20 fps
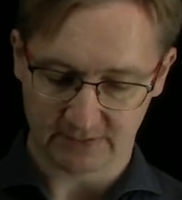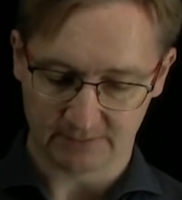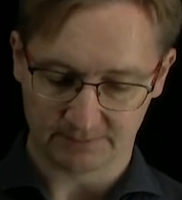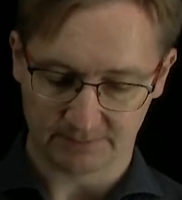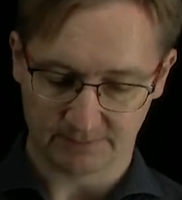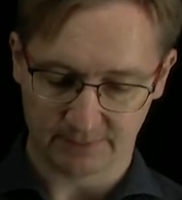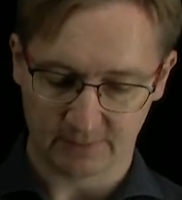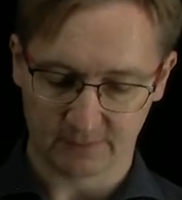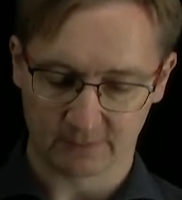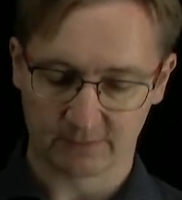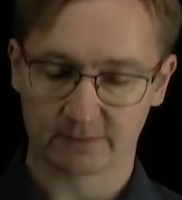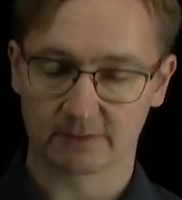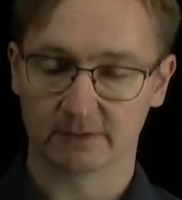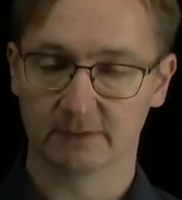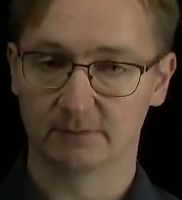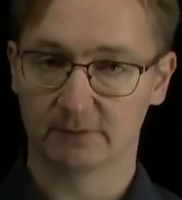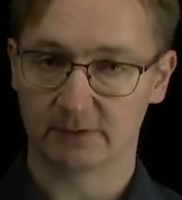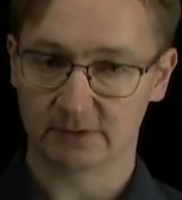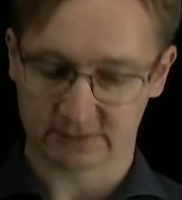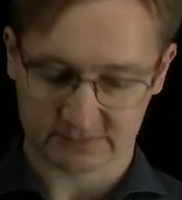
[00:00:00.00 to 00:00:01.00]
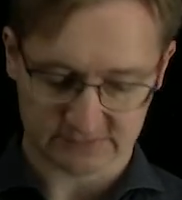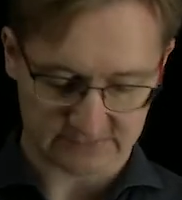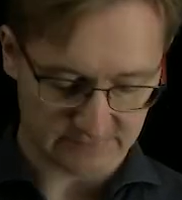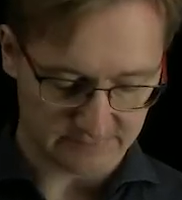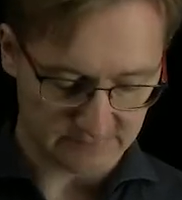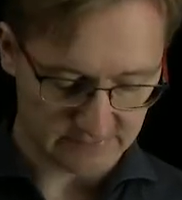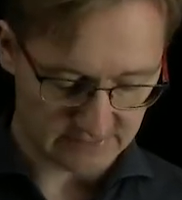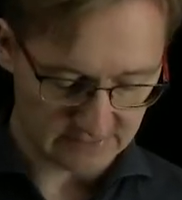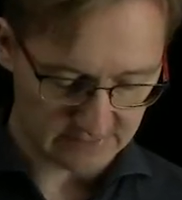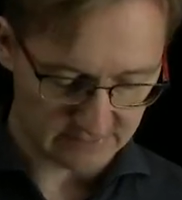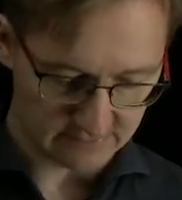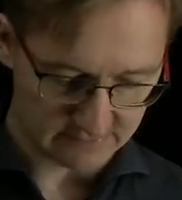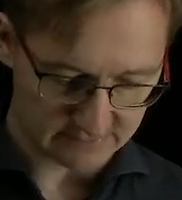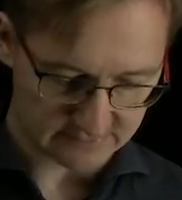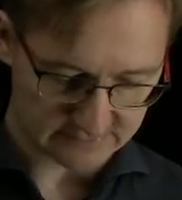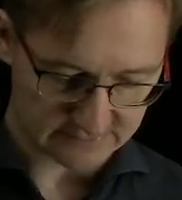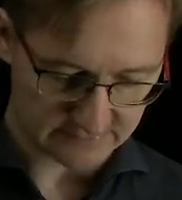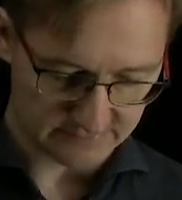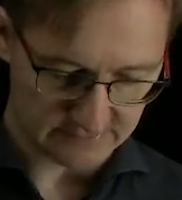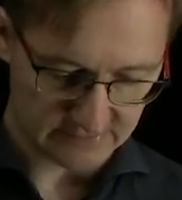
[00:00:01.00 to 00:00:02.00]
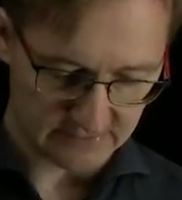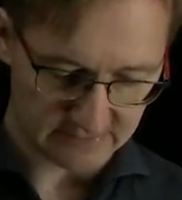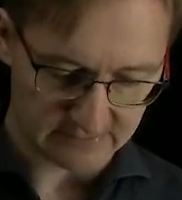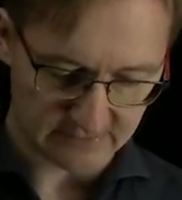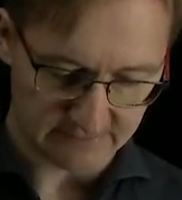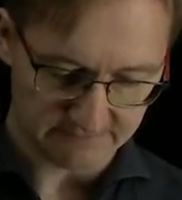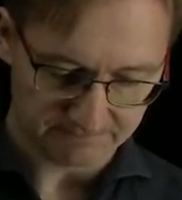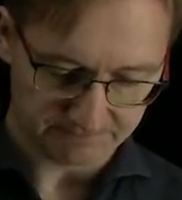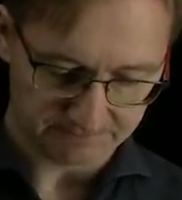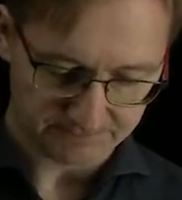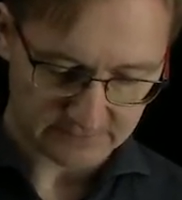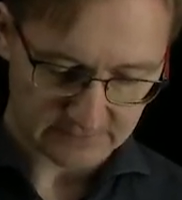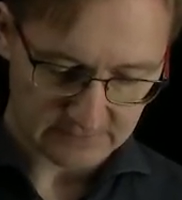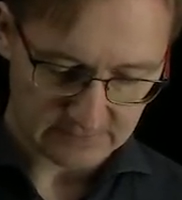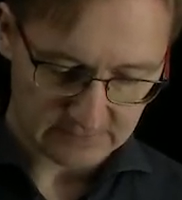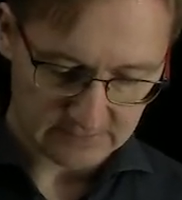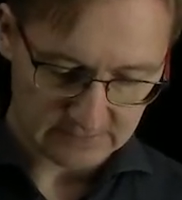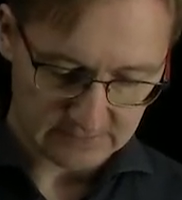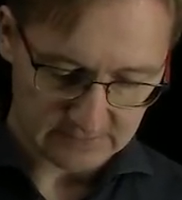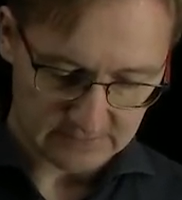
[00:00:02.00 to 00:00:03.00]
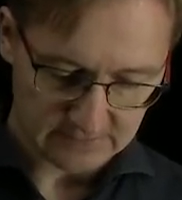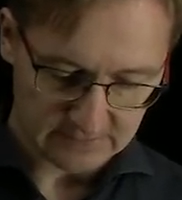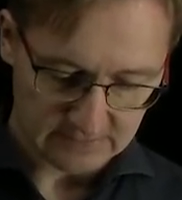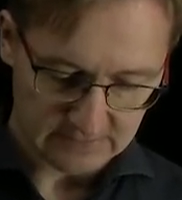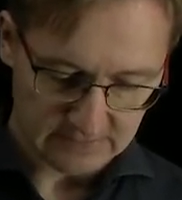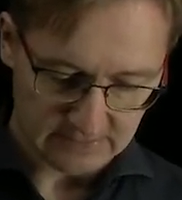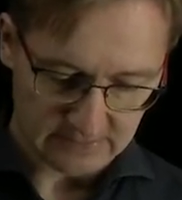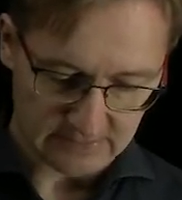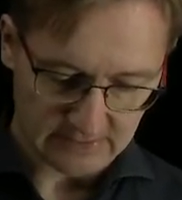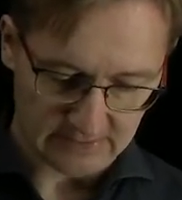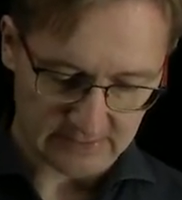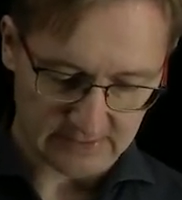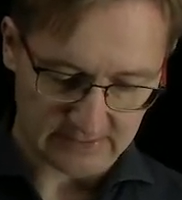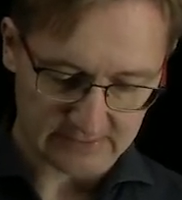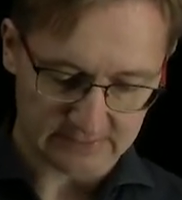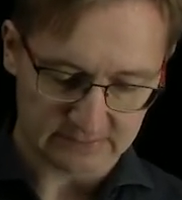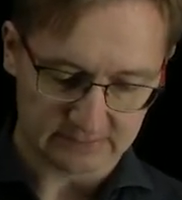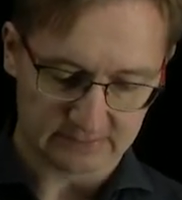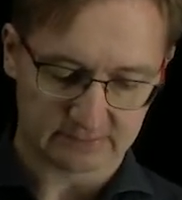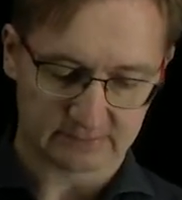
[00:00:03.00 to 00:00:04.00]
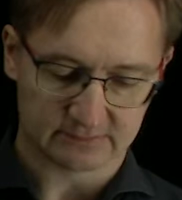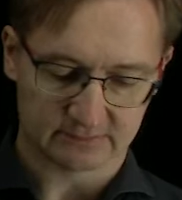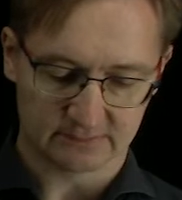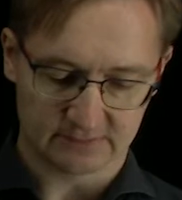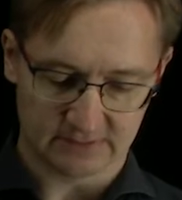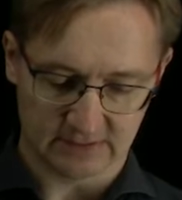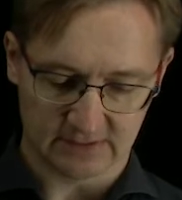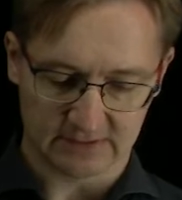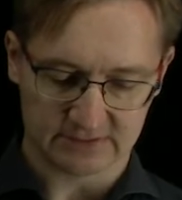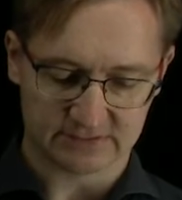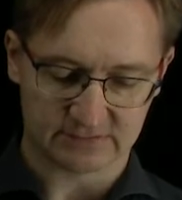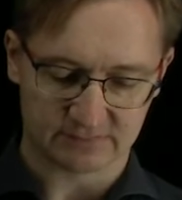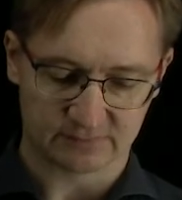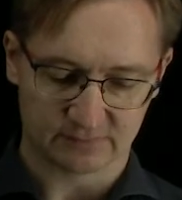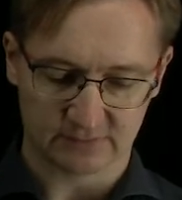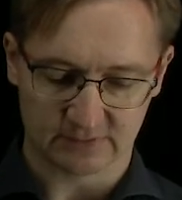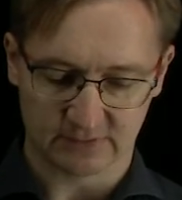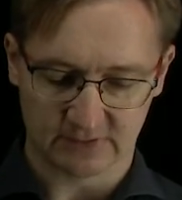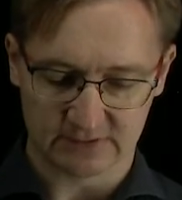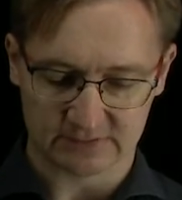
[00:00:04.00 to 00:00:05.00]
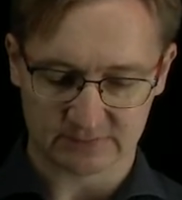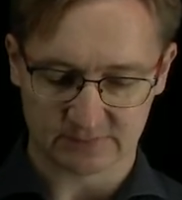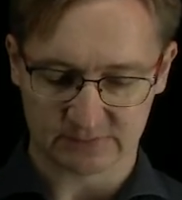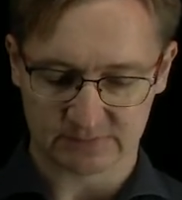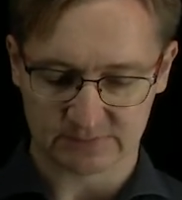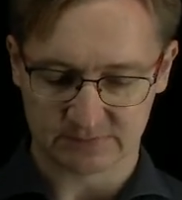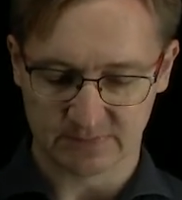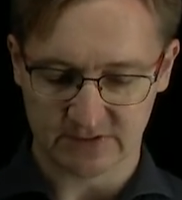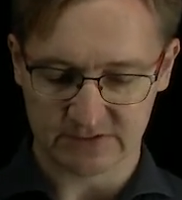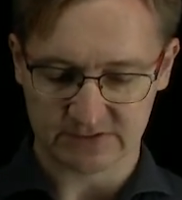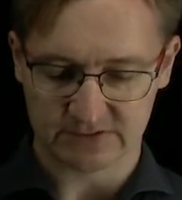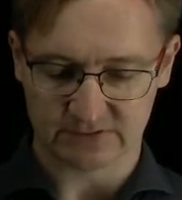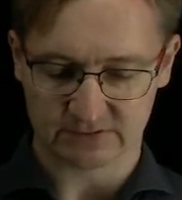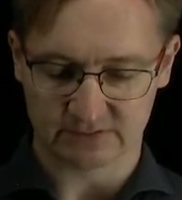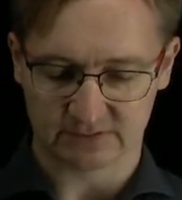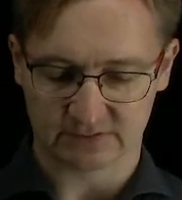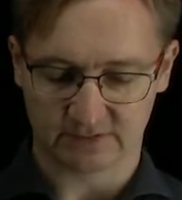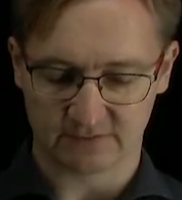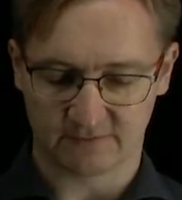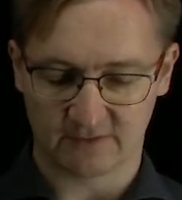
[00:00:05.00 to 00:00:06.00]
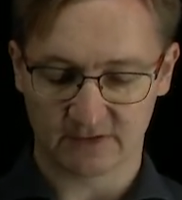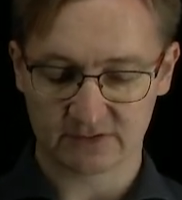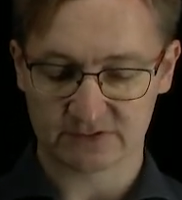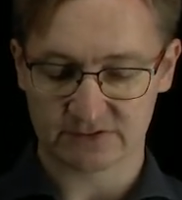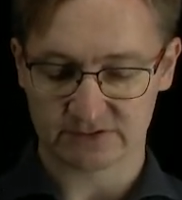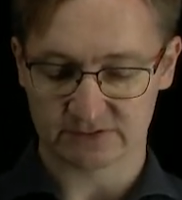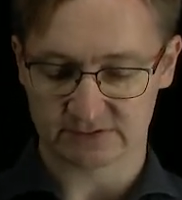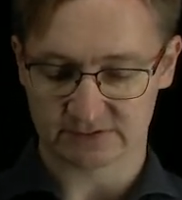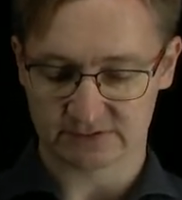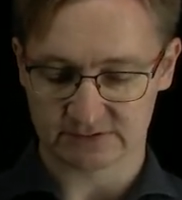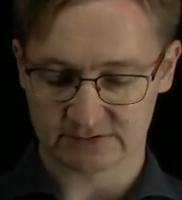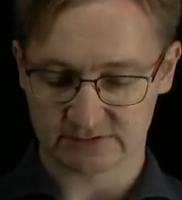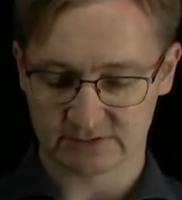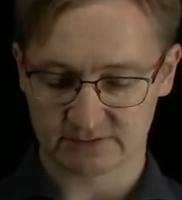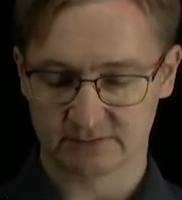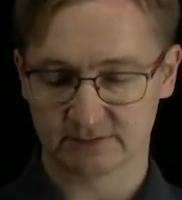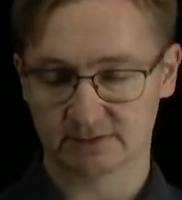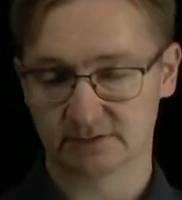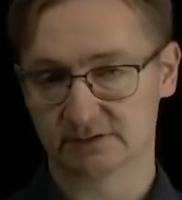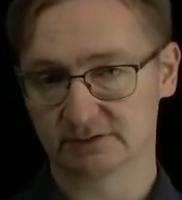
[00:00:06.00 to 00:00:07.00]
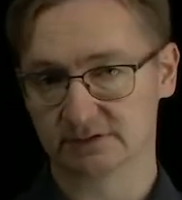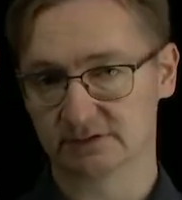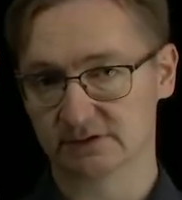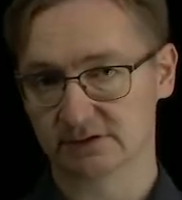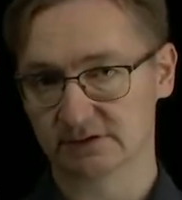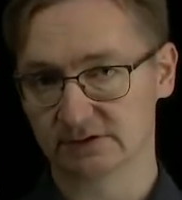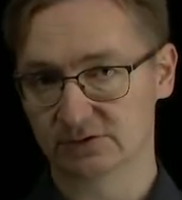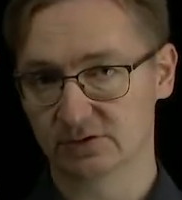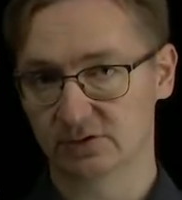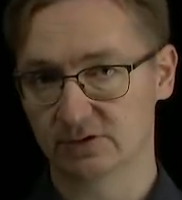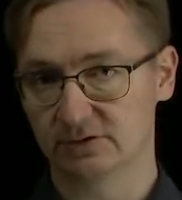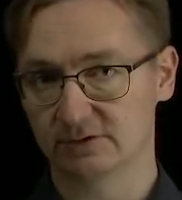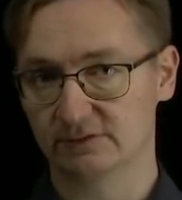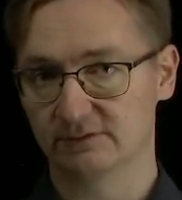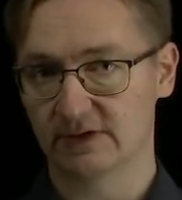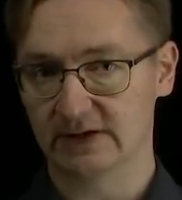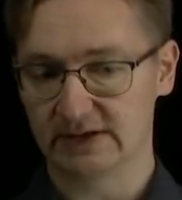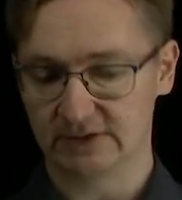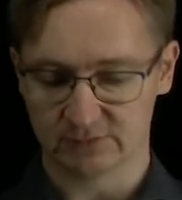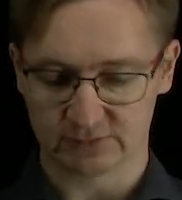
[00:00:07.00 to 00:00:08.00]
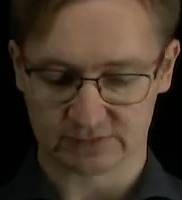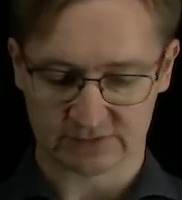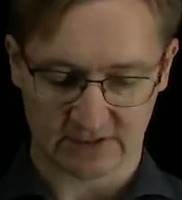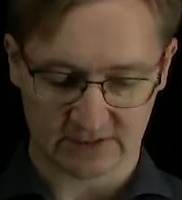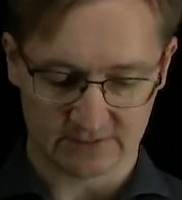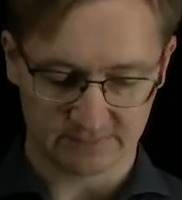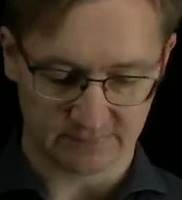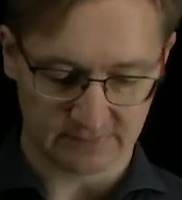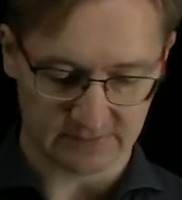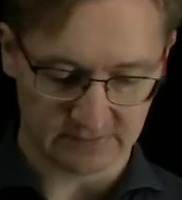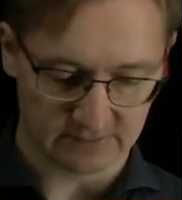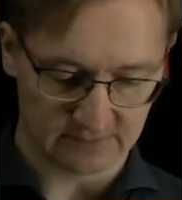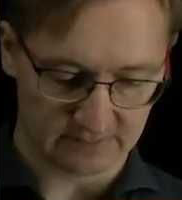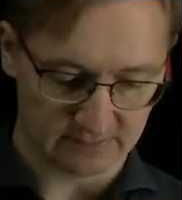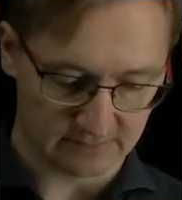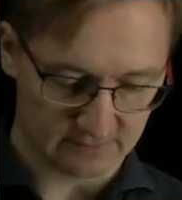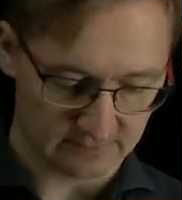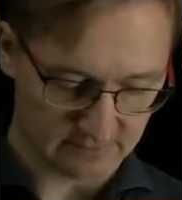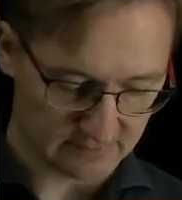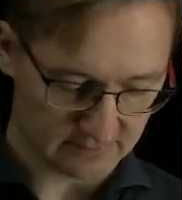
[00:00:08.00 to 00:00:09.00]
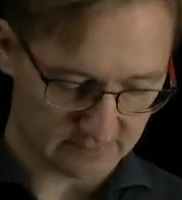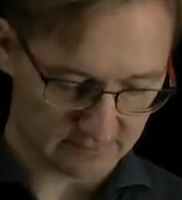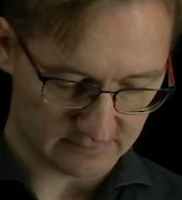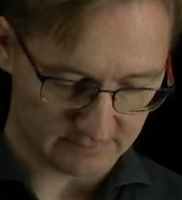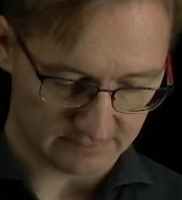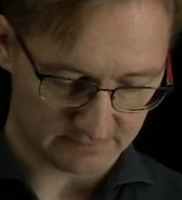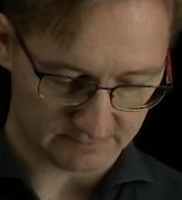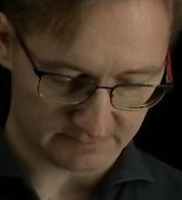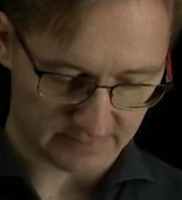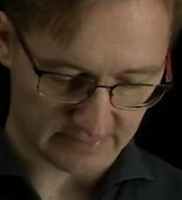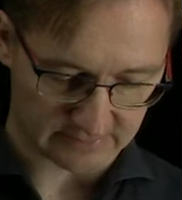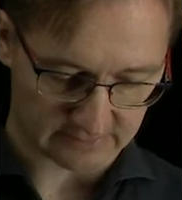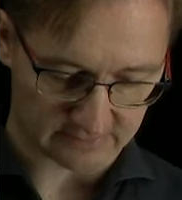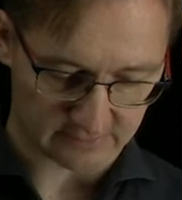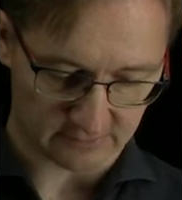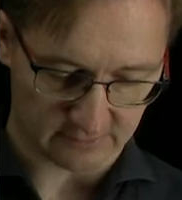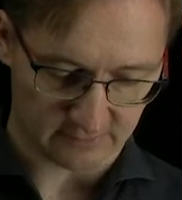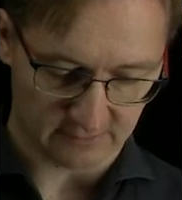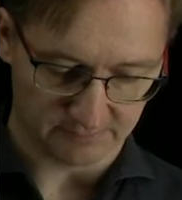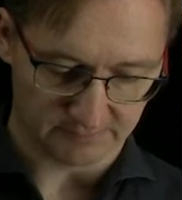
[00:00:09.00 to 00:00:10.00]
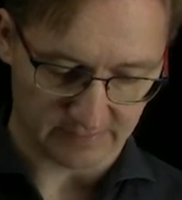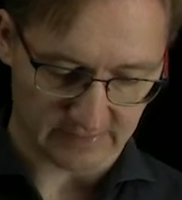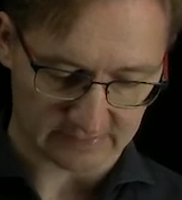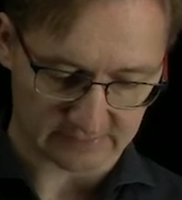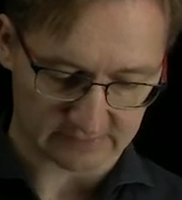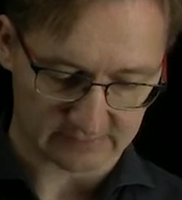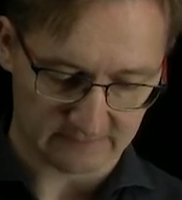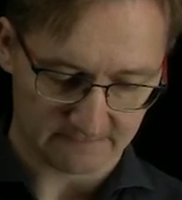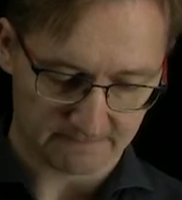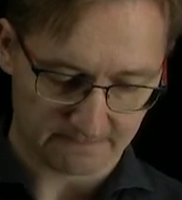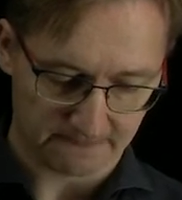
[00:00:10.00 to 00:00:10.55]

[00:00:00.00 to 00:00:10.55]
both work similarly. And yes, as was mentioned, the functions, the return values can be packed or unpacked.